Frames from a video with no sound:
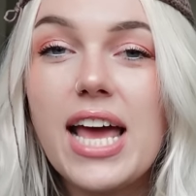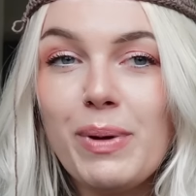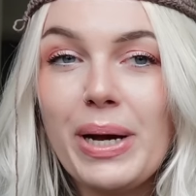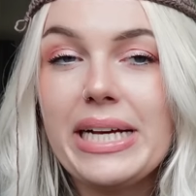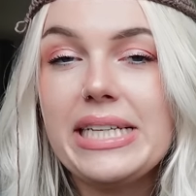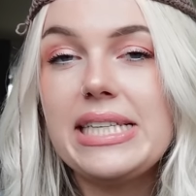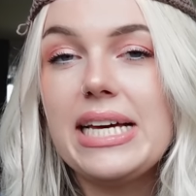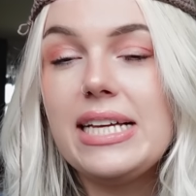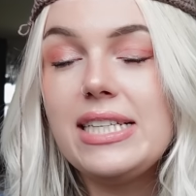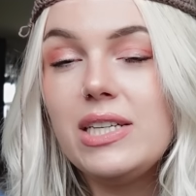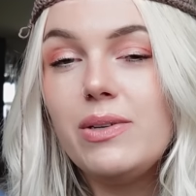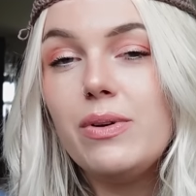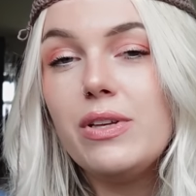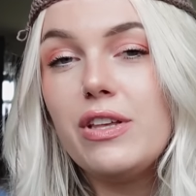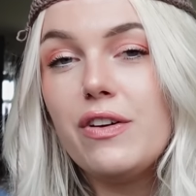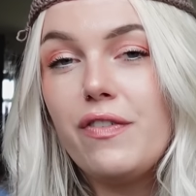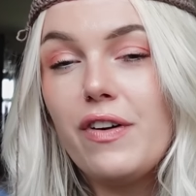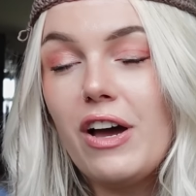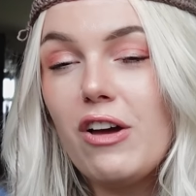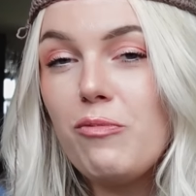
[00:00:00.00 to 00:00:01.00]
My sizing with
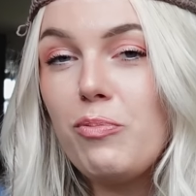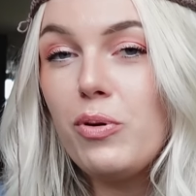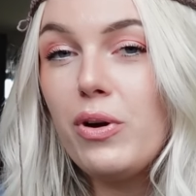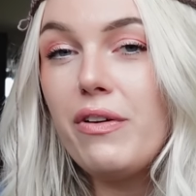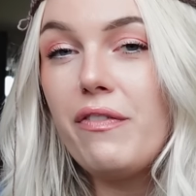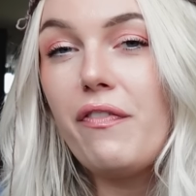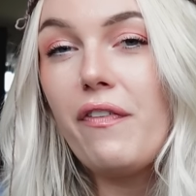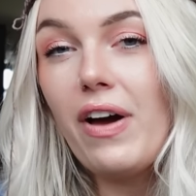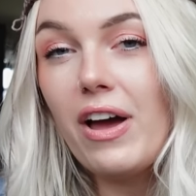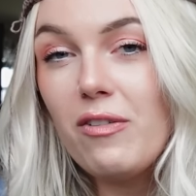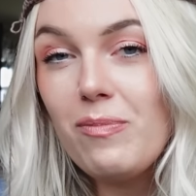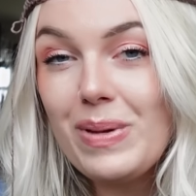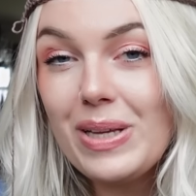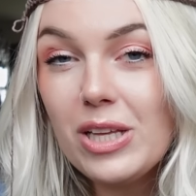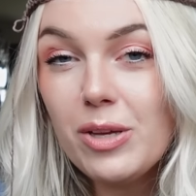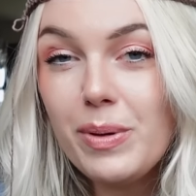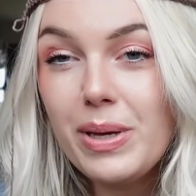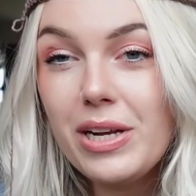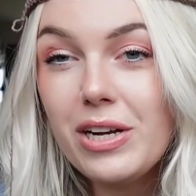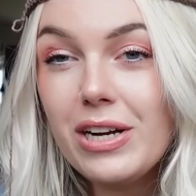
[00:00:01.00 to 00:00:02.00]
a 5.5
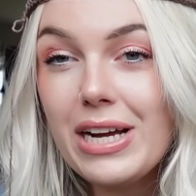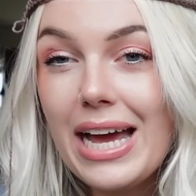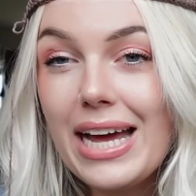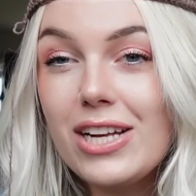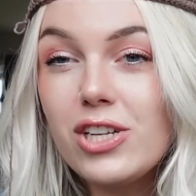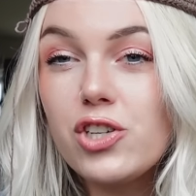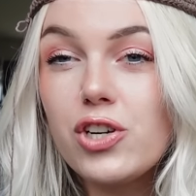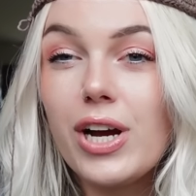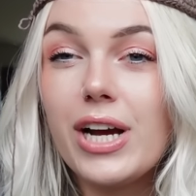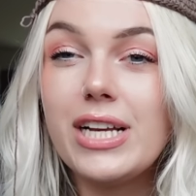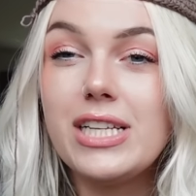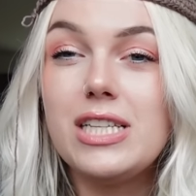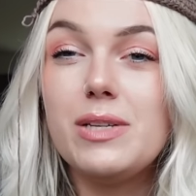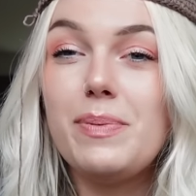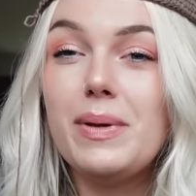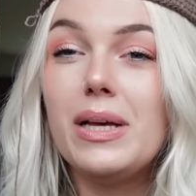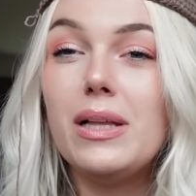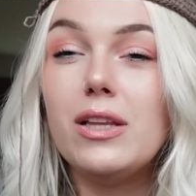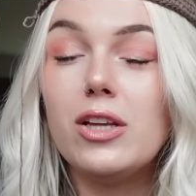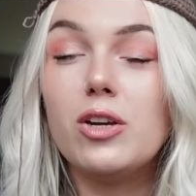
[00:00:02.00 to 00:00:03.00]
millimeter and trying to
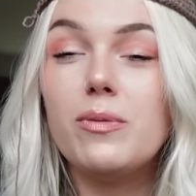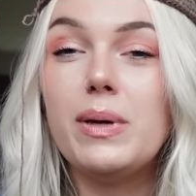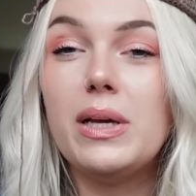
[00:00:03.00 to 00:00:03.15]
be a little